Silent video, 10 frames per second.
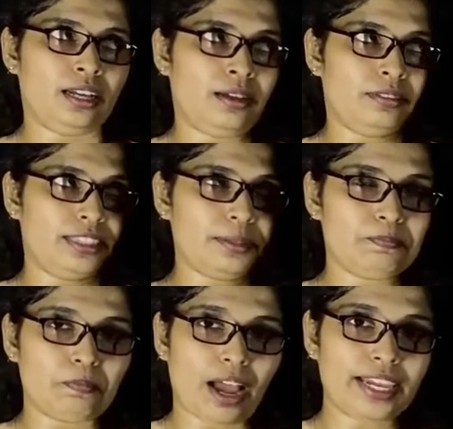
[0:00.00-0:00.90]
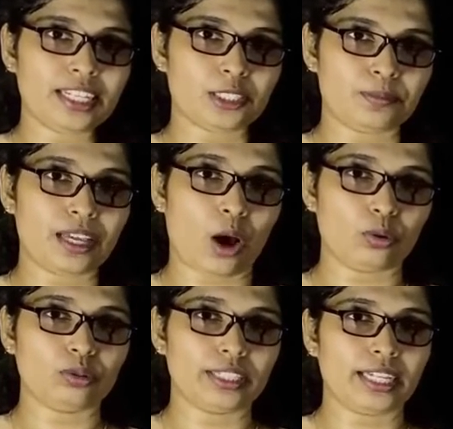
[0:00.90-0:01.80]
That minus b, how
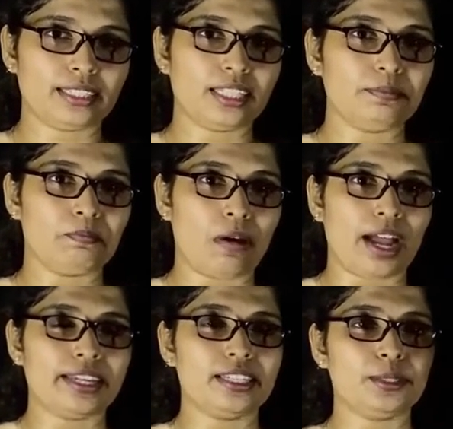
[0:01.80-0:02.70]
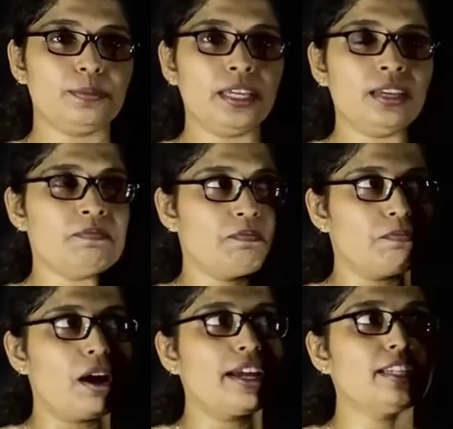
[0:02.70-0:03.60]
to get that minus b?
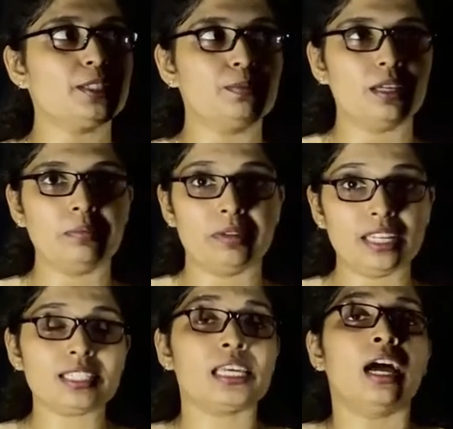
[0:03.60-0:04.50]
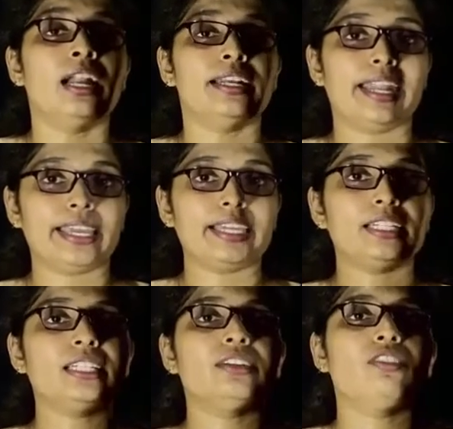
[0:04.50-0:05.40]
Minus b means
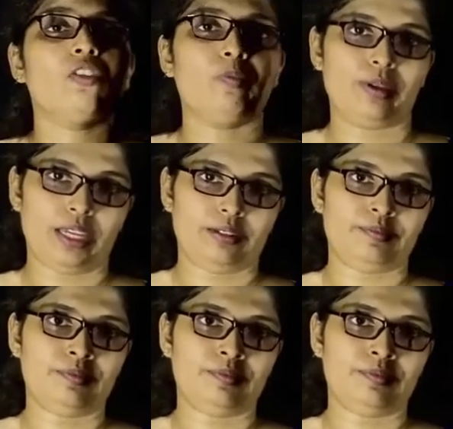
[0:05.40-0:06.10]
negative of b.